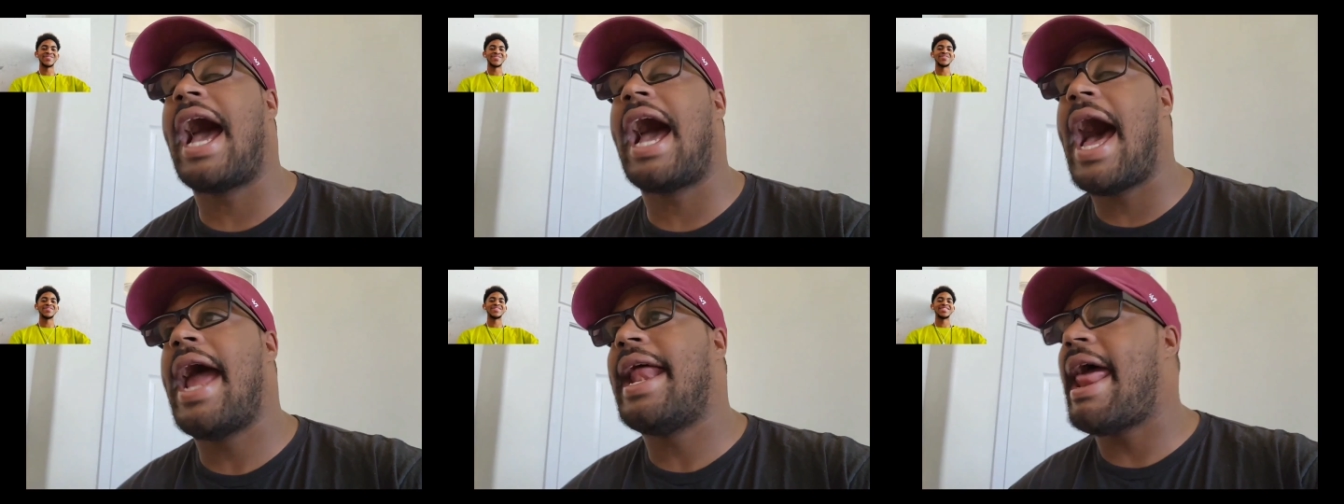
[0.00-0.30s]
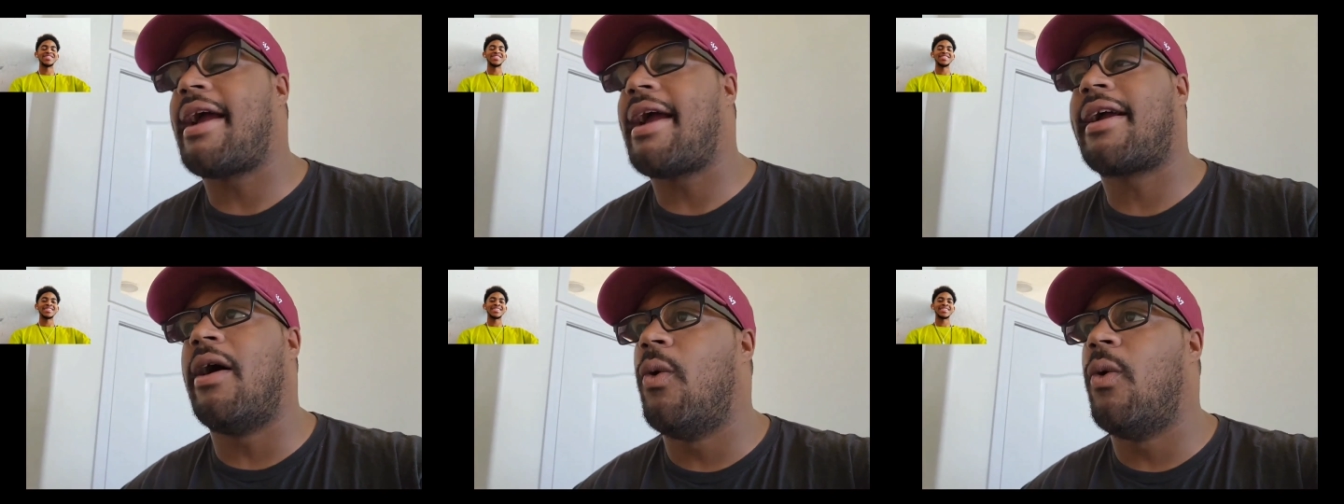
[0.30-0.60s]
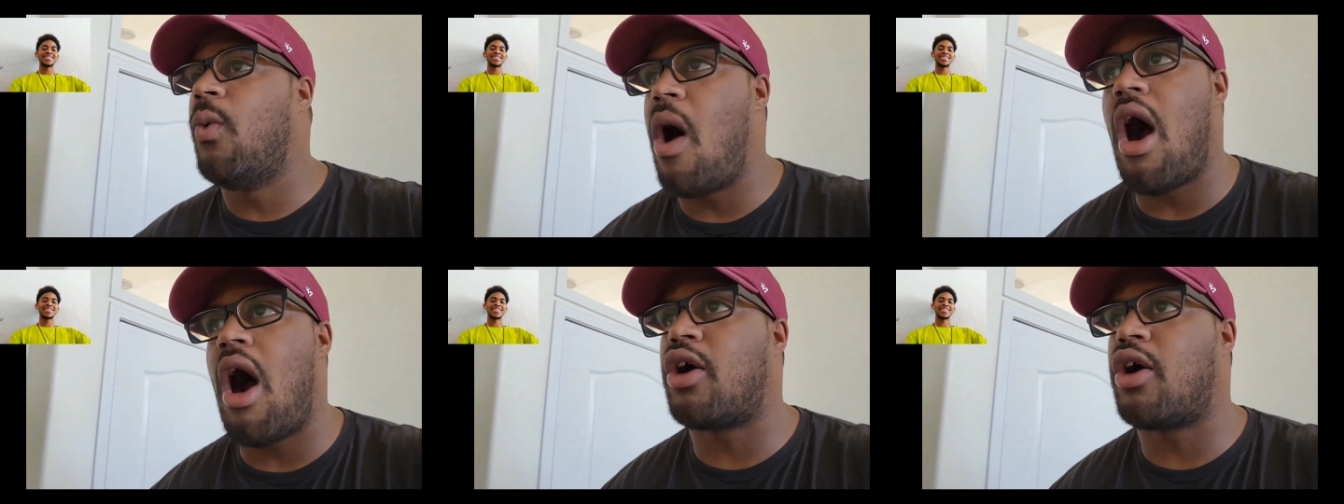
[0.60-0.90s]
in the sky
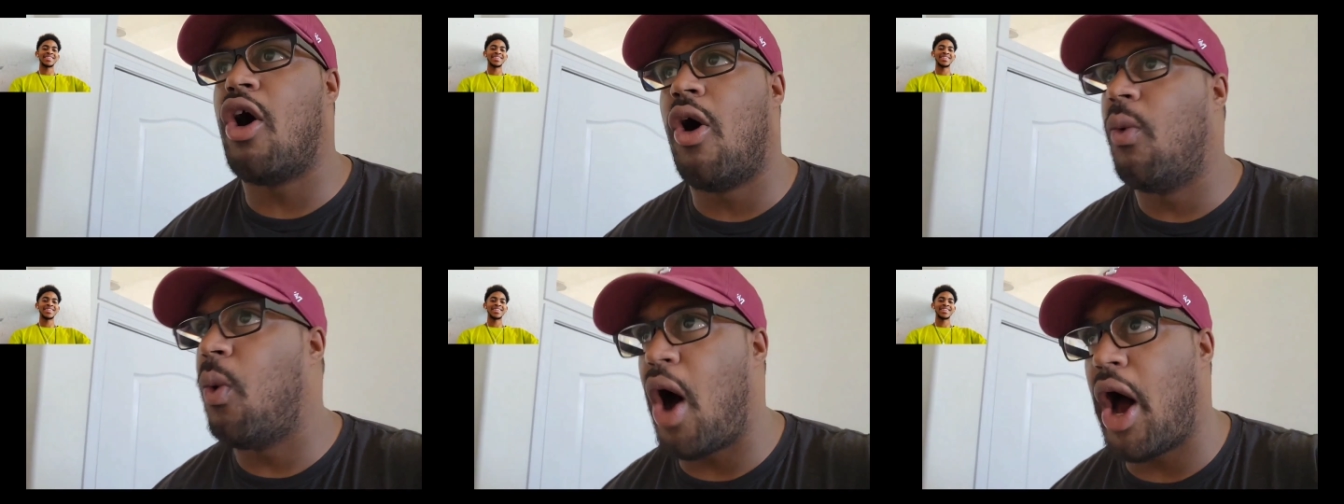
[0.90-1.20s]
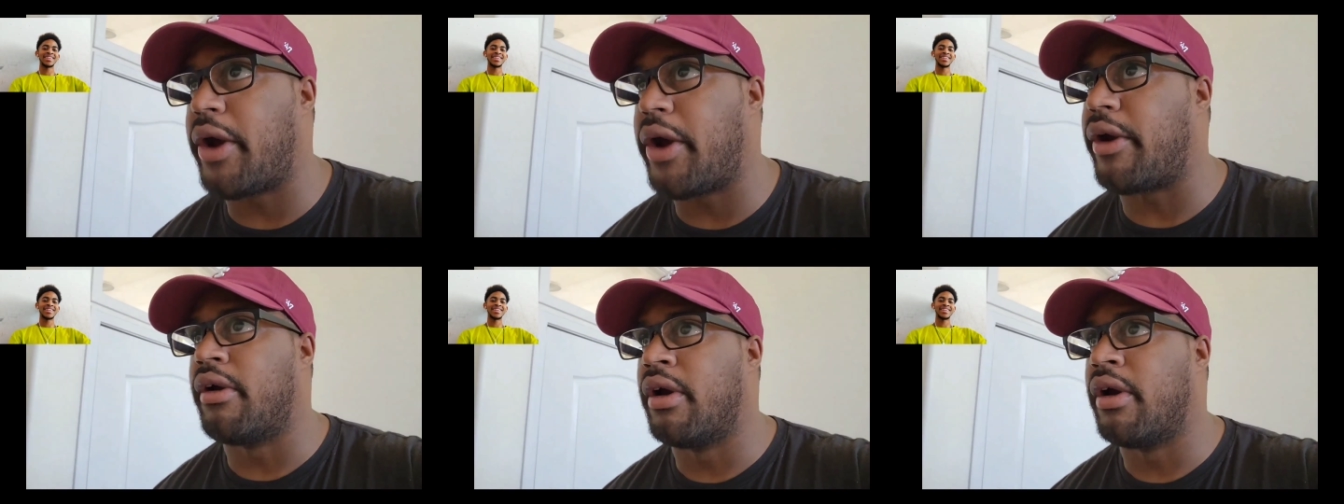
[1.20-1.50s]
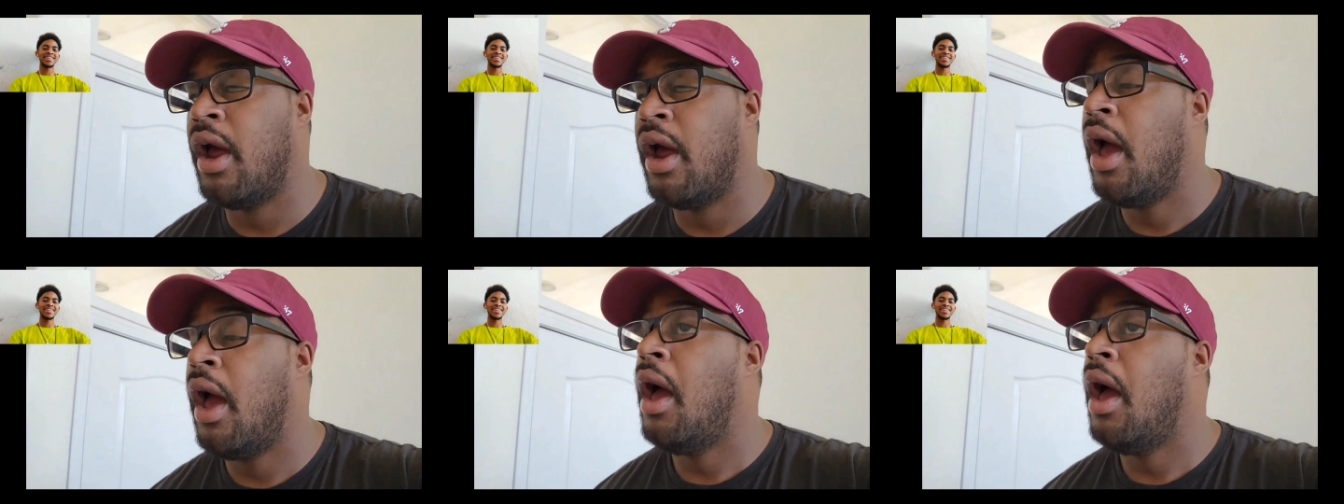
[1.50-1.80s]
that could walk on
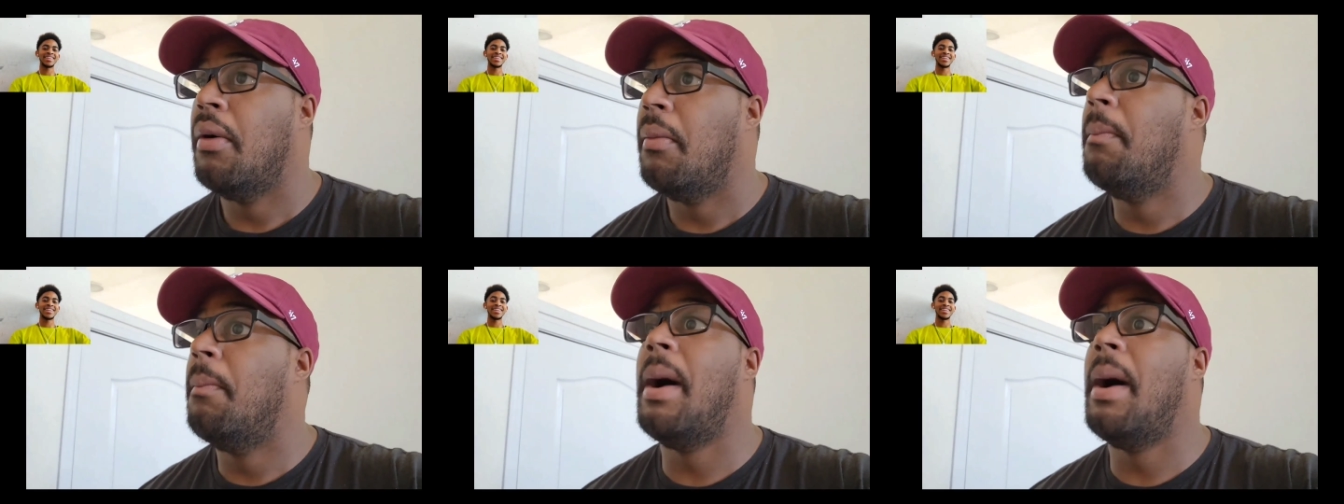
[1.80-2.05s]
water,